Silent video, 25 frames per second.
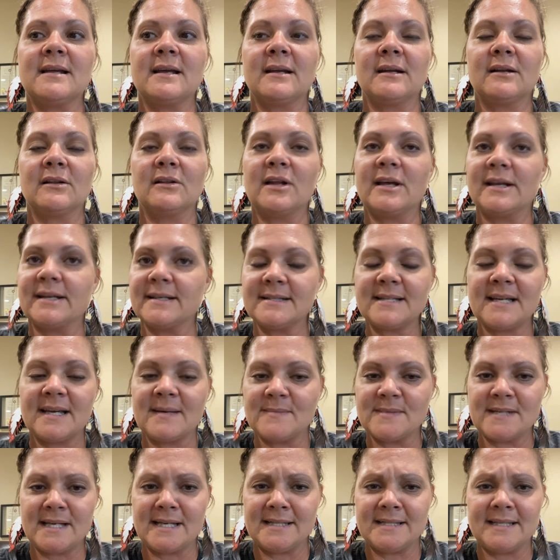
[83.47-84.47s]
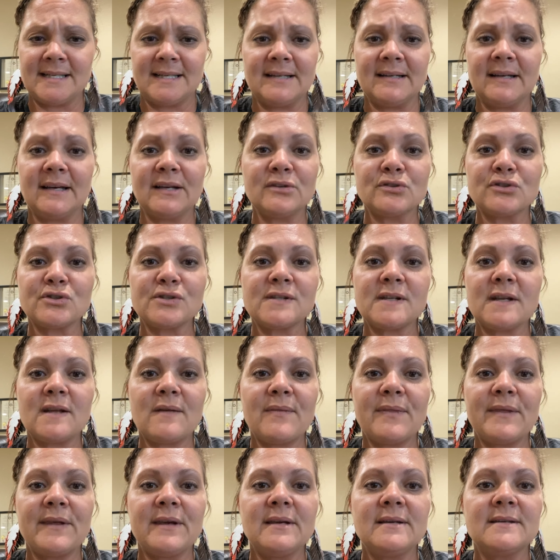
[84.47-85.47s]
And a lot of times I didn't
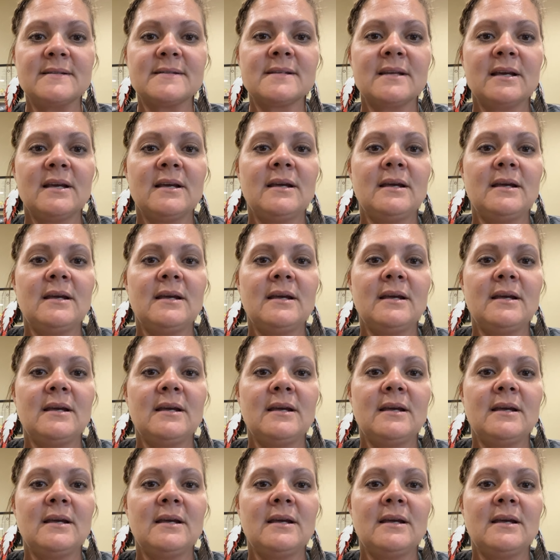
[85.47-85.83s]
understand things,